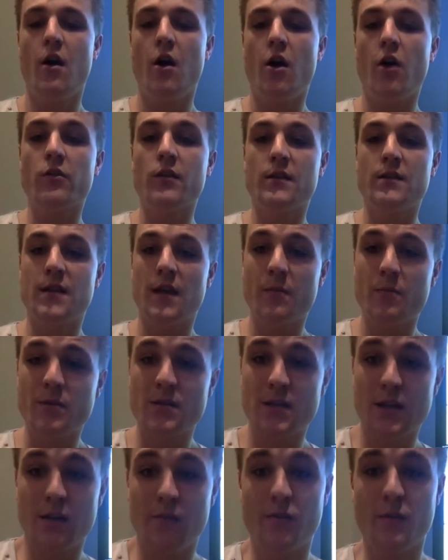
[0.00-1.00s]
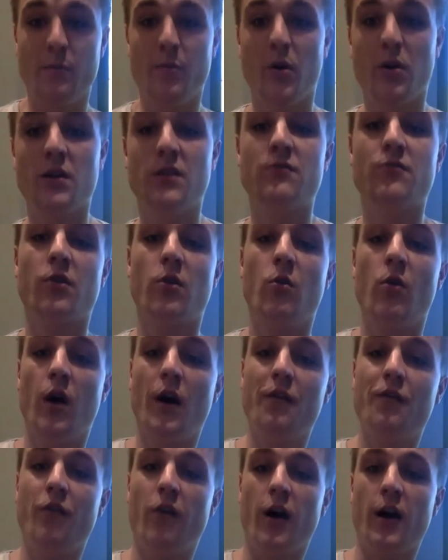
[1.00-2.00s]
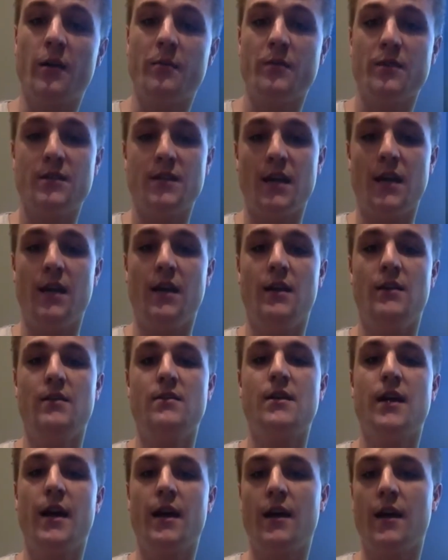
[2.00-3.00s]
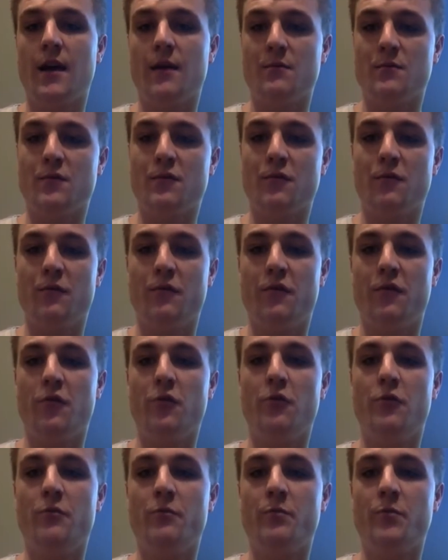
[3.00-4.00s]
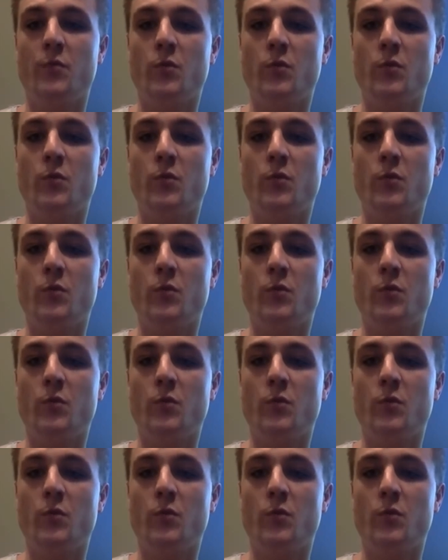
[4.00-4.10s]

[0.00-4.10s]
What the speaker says: Only 10% of the body's required vitamin D intake comes from food,